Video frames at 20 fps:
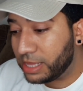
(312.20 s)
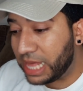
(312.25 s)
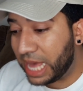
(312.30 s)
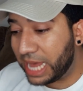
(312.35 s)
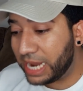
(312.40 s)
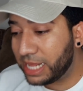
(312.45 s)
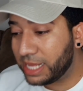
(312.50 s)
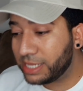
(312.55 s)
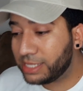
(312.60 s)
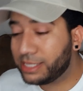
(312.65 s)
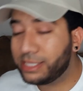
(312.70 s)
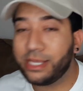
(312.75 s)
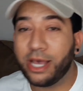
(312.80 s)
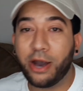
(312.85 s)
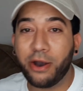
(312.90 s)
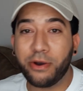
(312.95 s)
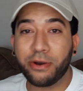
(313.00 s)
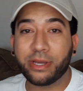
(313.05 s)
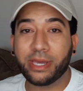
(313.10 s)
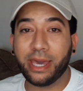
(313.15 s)
That is
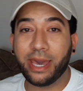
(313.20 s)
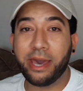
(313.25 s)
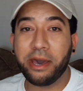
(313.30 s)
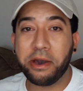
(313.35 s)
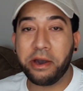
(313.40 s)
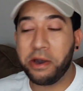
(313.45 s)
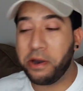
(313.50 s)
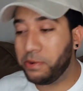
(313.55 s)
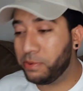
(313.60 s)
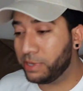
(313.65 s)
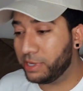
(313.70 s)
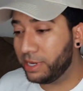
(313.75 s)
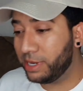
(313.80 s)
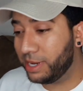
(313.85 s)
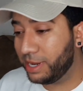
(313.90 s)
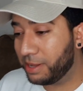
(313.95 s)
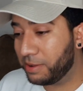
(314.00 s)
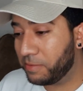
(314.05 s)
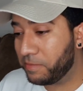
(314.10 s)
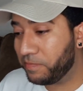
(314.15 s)
so cute!